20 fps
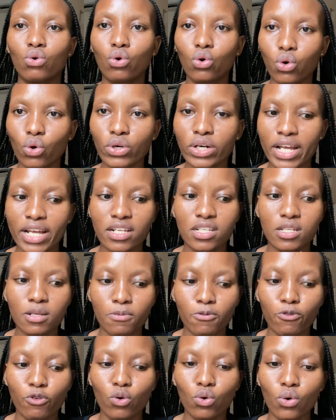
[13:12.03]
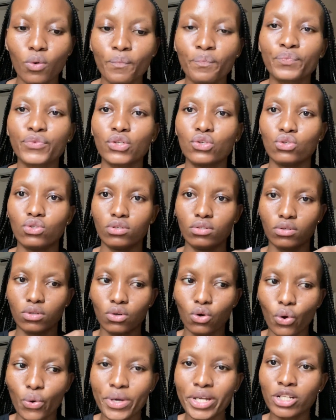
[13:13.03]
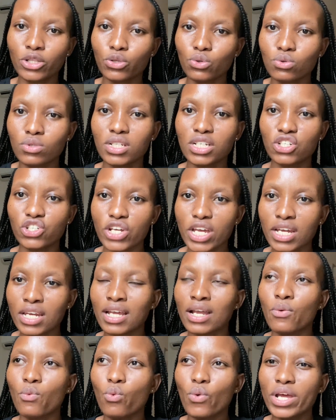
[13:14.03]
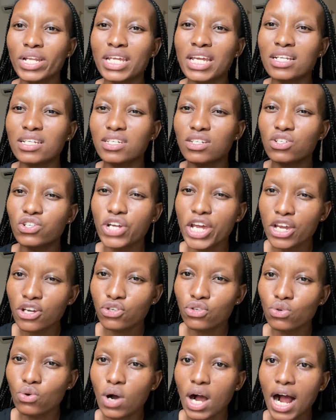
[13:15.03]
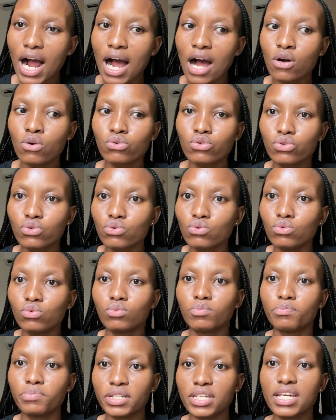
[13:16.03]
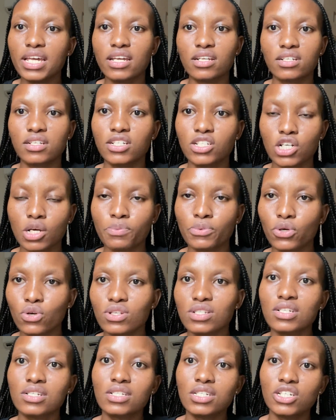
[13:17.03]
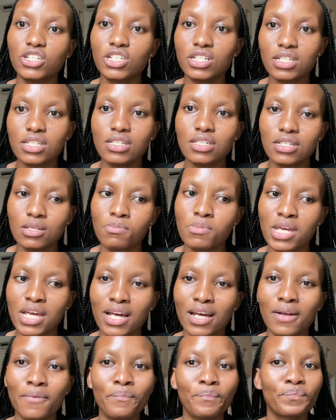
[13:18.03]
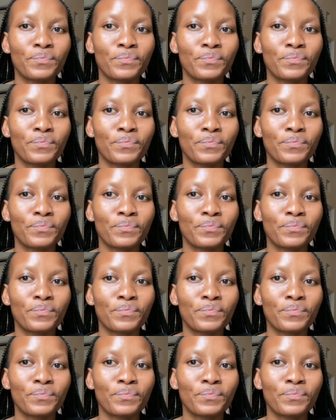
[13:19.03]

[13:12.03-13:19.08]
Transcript: corner except for going through the training where they train you how to be a teacher, because the teaching system here